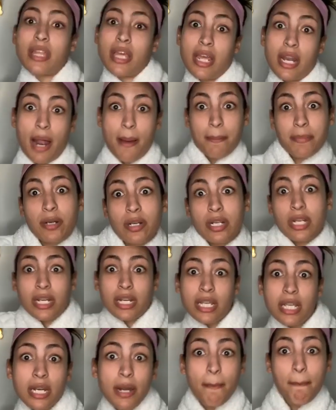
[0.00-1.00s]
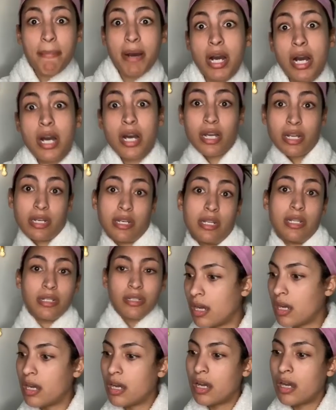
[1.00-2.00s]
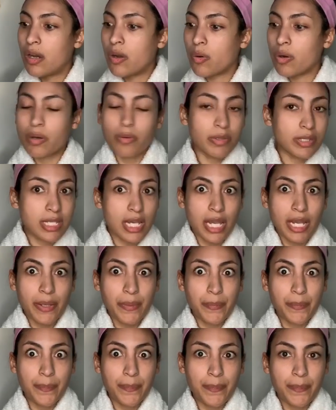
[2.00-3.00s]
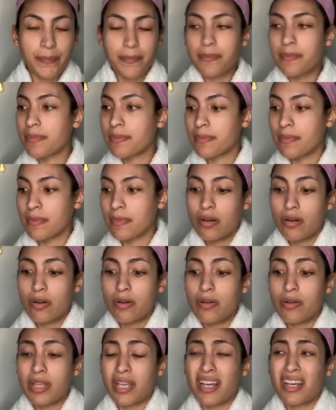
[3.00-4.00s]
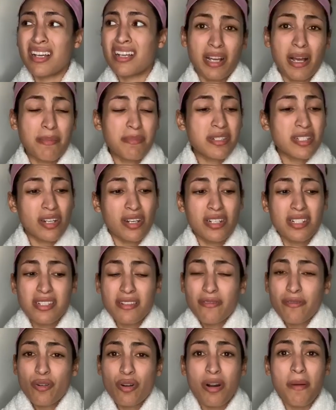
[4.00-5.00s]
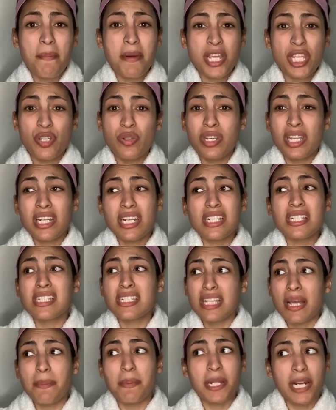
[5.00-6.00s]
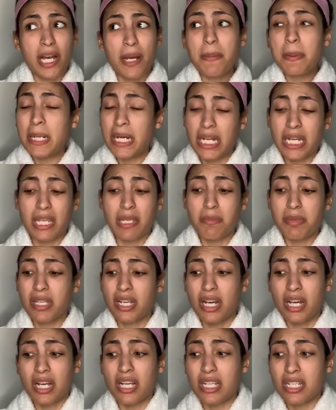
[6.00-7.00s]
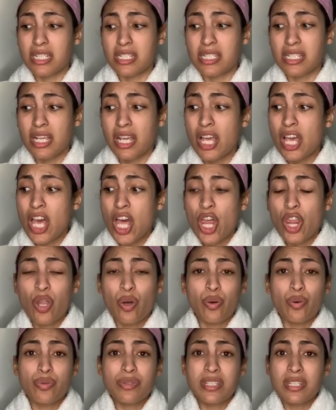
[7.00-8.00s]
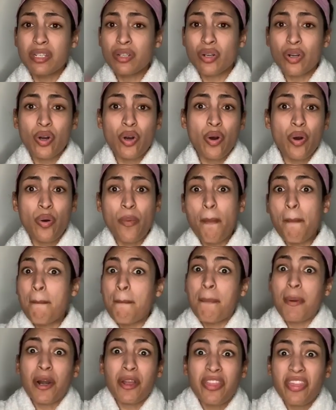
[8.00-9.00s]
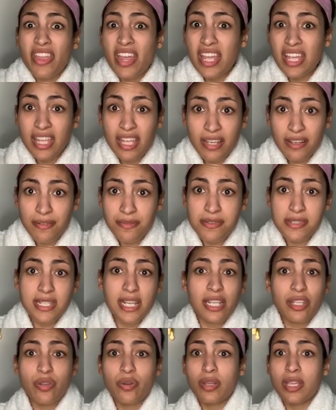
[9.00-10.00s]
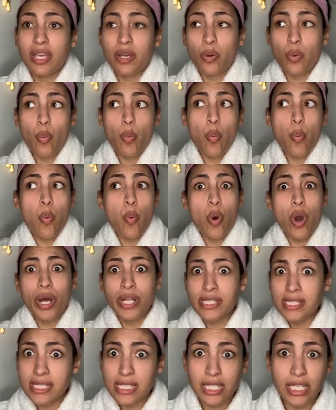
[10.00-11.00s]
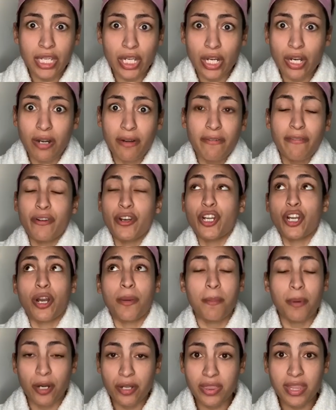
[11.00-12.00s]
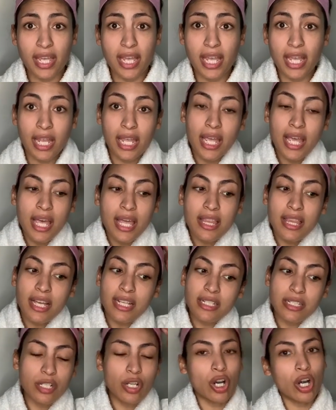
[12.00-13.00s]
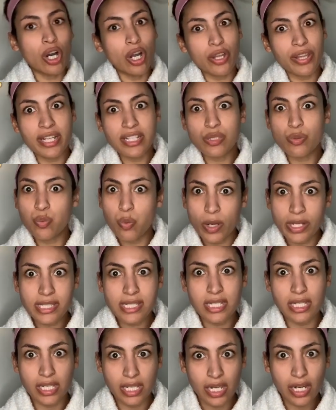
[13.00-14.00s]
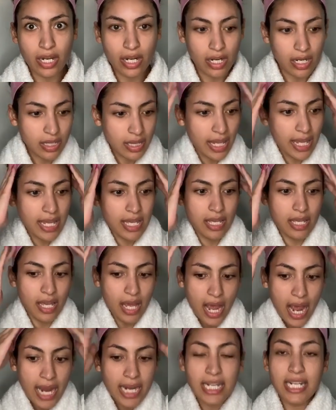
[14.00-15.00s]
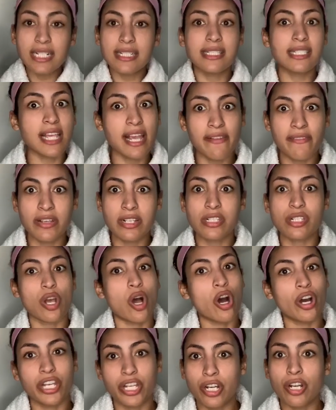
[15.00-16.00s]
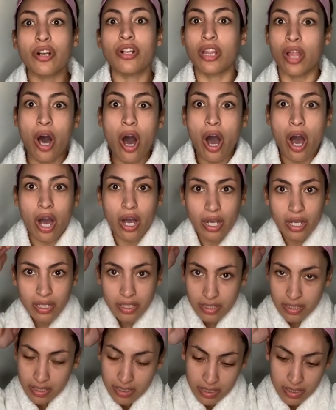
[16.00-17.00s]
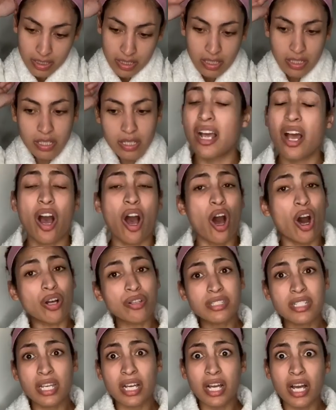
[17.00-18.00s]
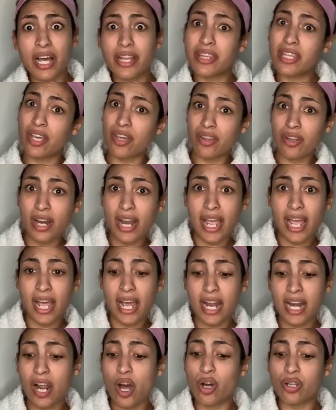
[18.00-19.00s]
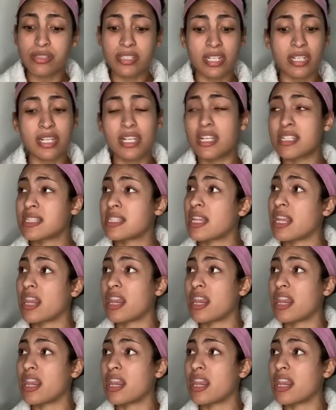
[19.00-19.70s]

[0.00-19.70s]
Then I put it in a bun. Where was I? Oh yeah, I'm sorry, Sephora, but you need to step it up, honey, because those little birthday gifts that you get once a year for your birthday, that girl, that's once a year. Like, I need savings all year long. Ulta, on the other hand, Ulta is